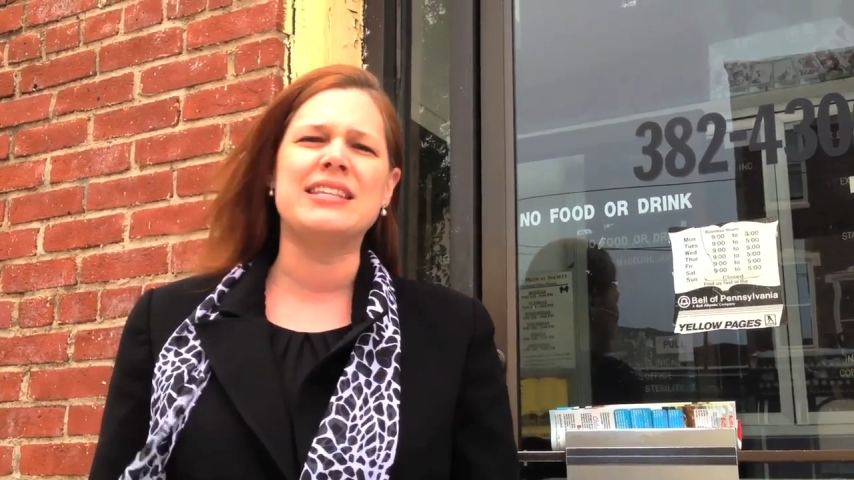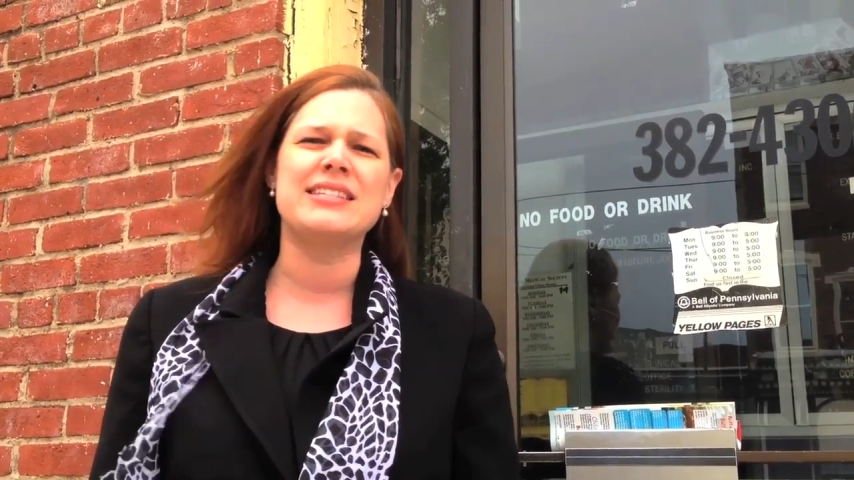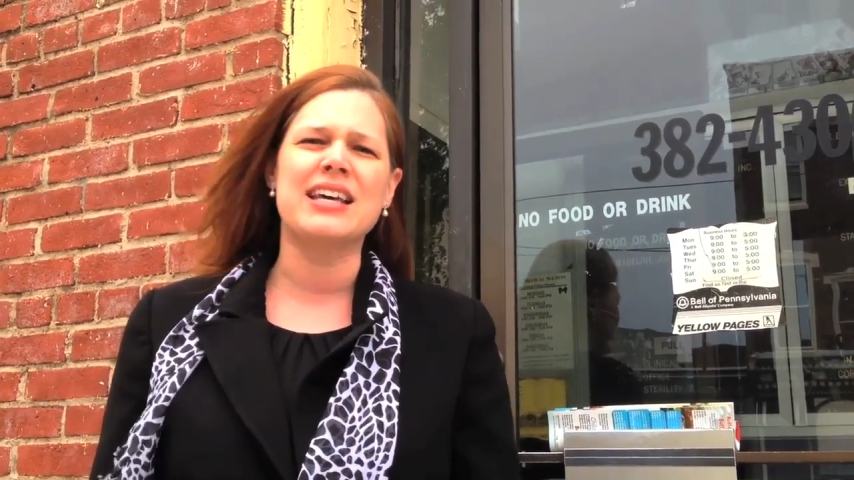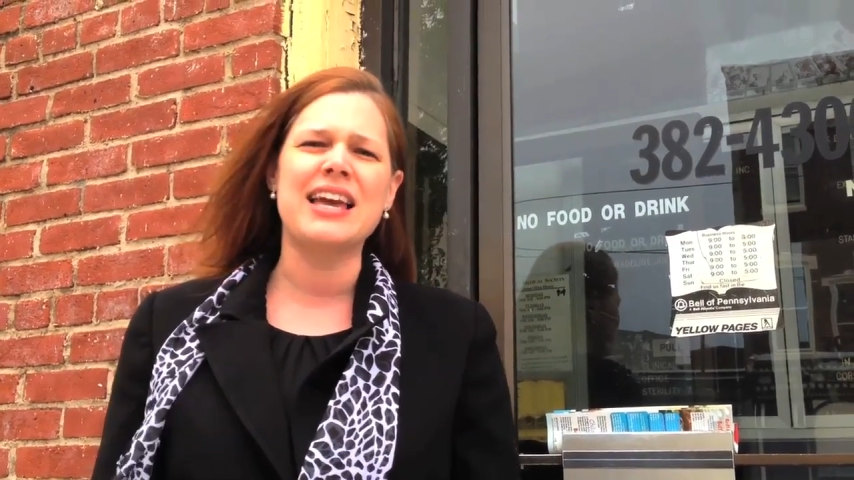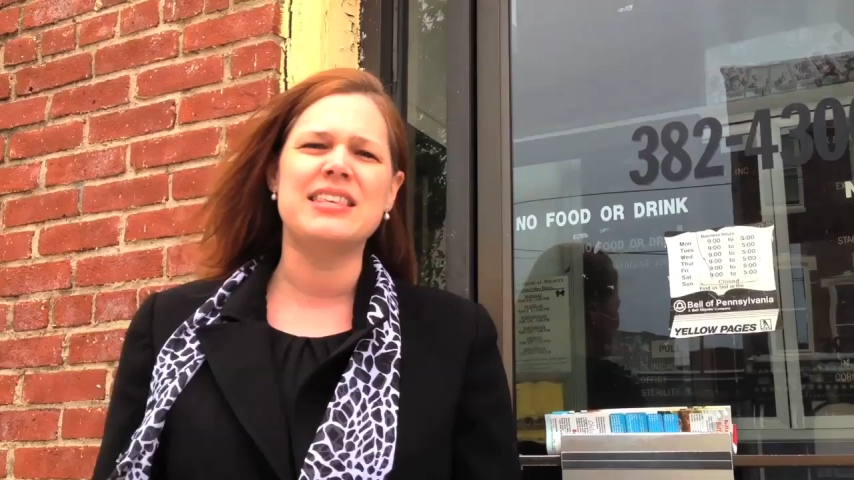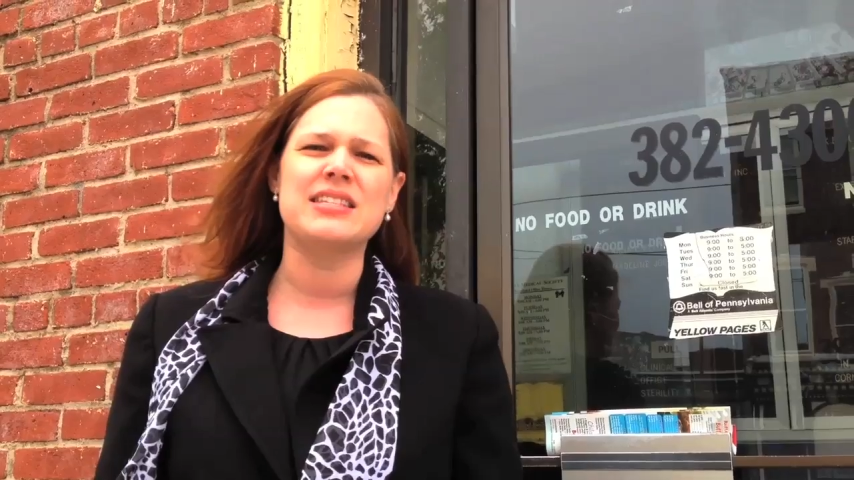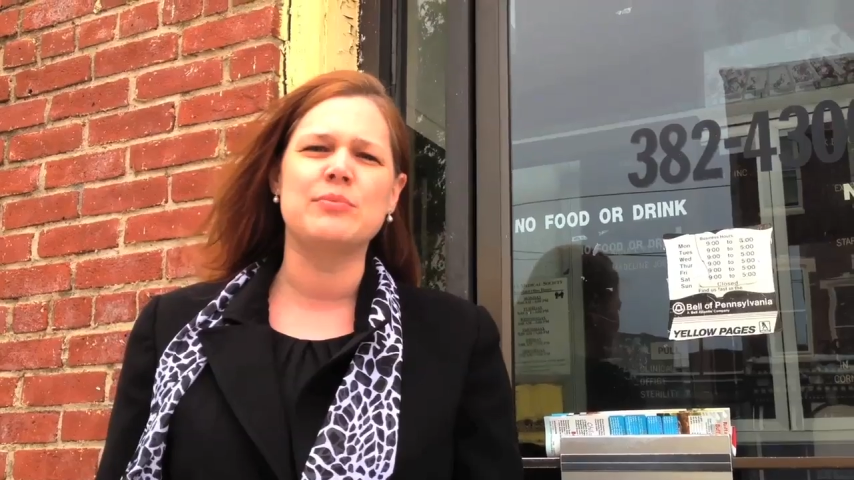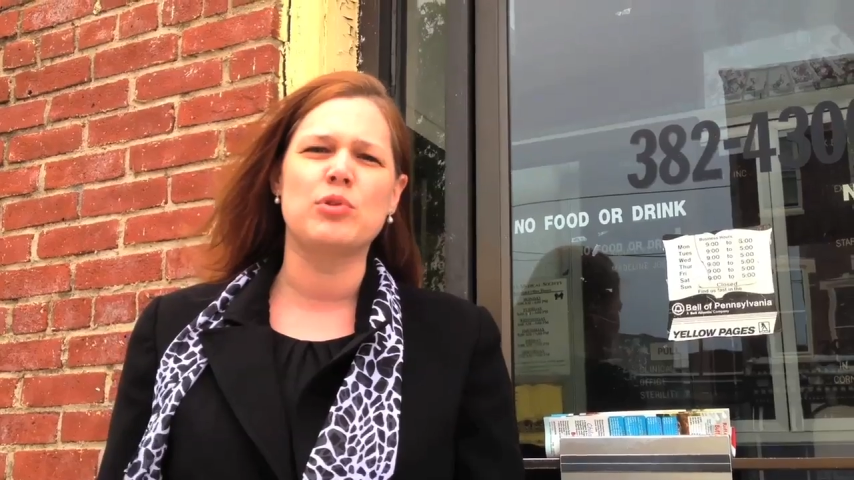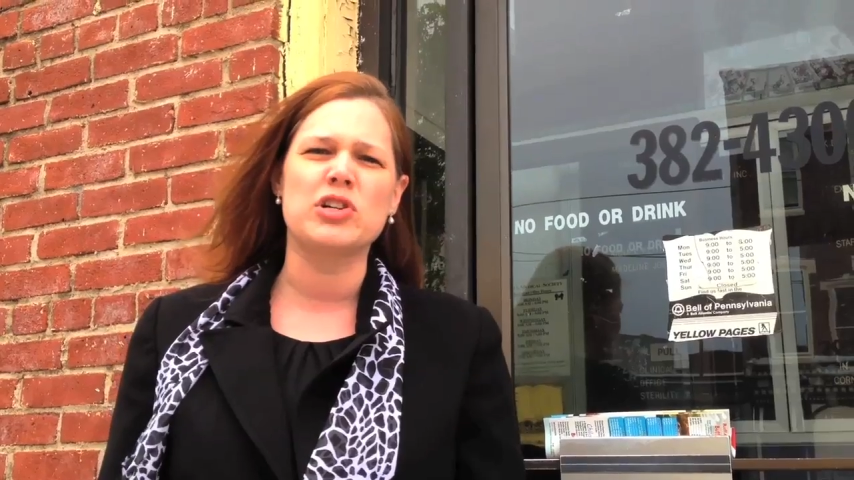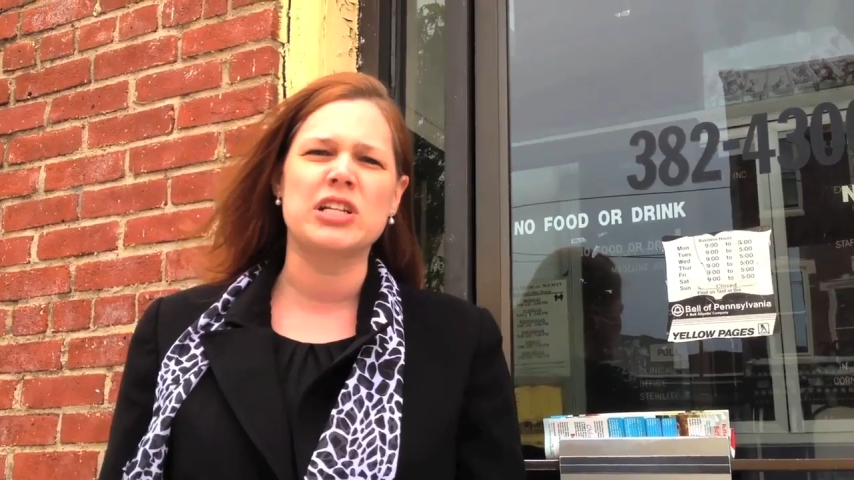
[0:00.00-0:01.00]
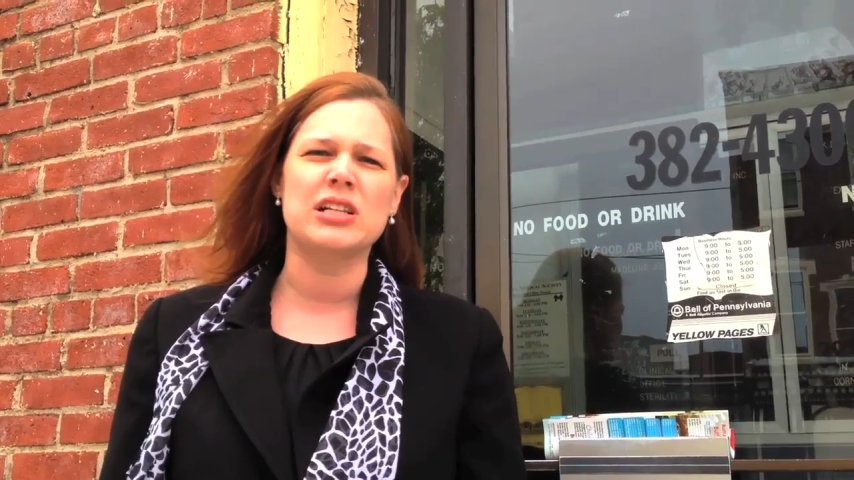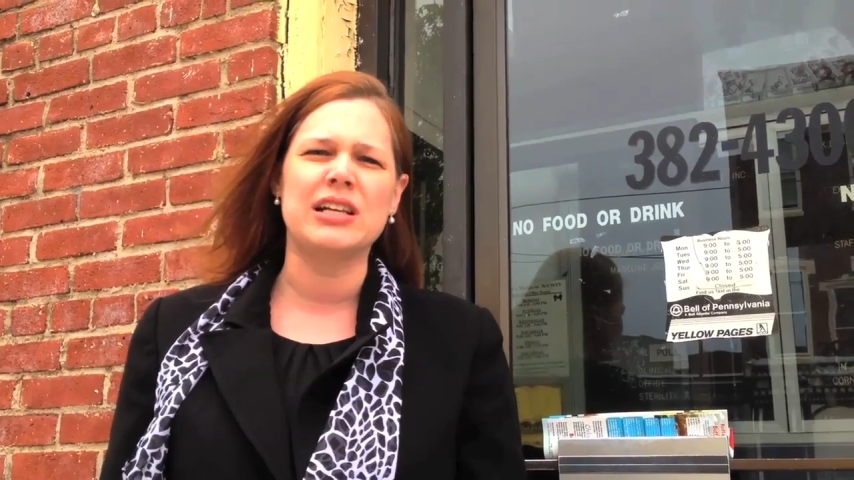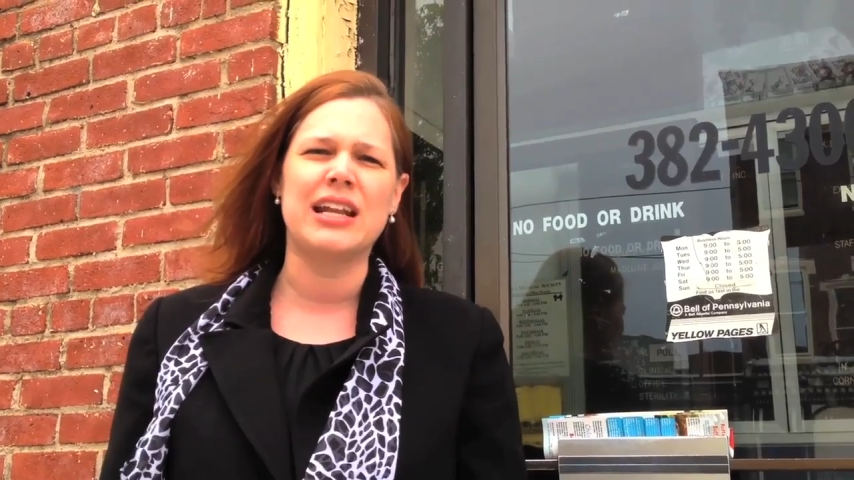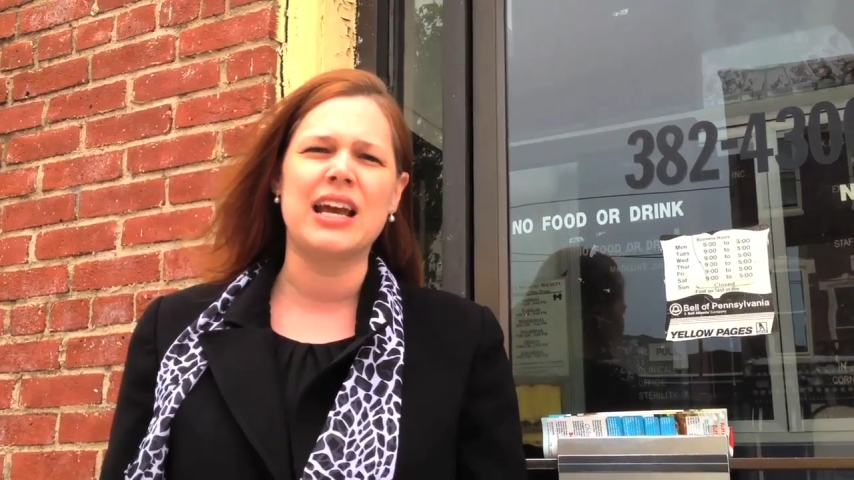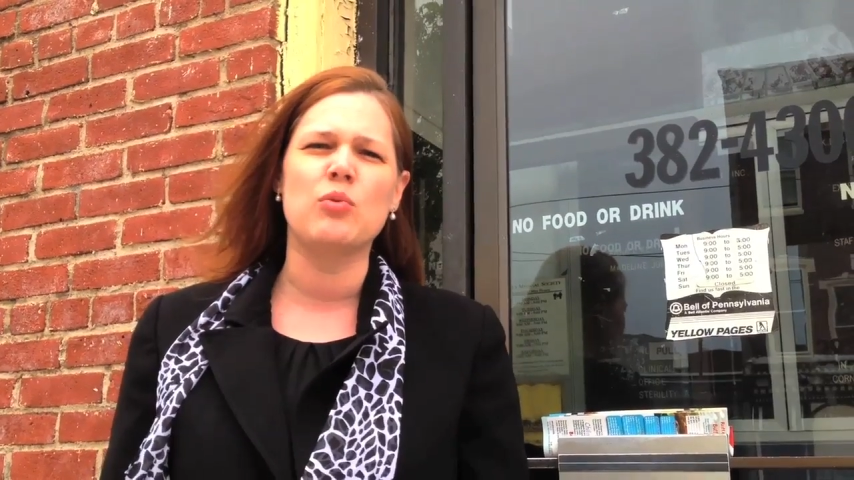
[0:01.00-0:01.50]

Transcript: inside this abortion clinic